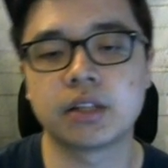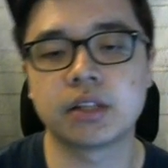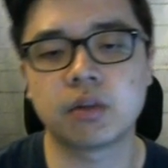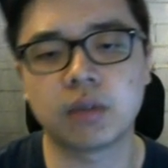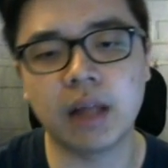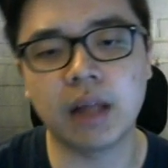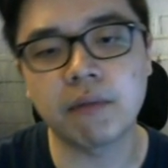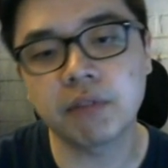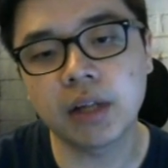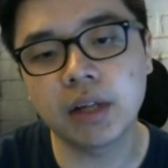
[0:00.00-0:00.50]
So
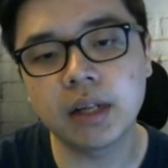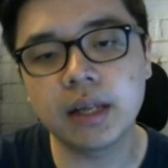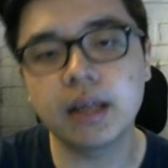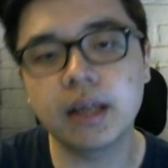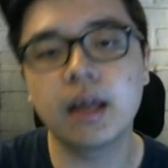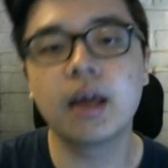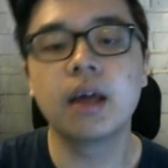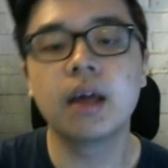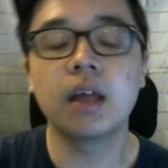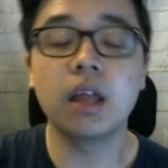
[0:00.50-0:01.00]

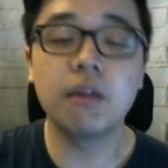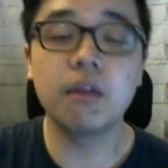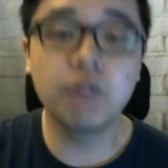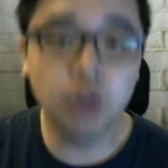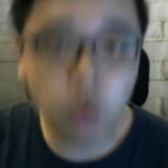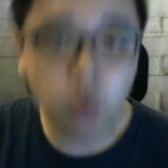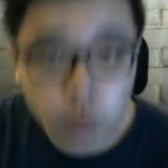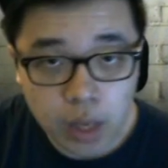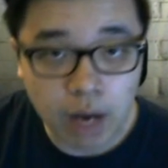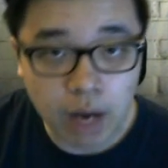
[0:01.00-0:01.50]
definitely, even
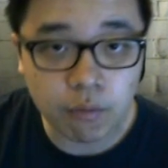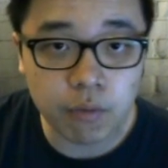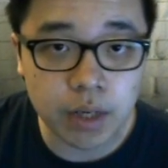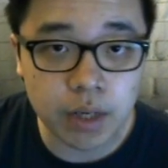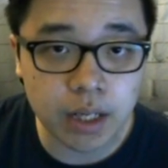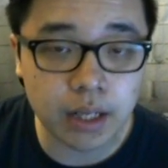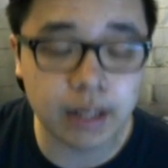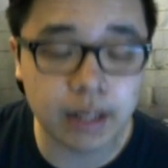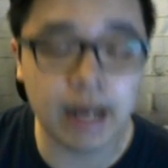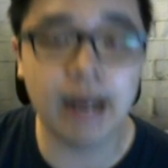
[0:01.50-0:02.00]
though you are
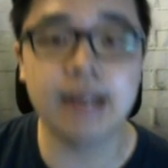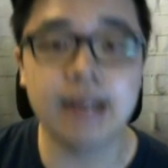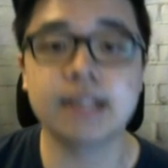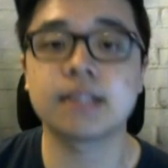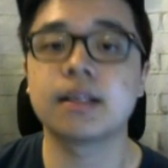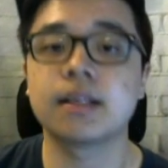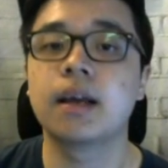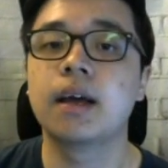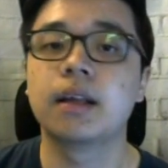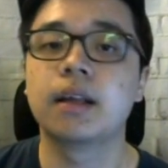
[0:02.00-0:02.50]
winning,
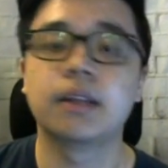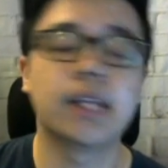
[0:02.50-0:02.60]
guys,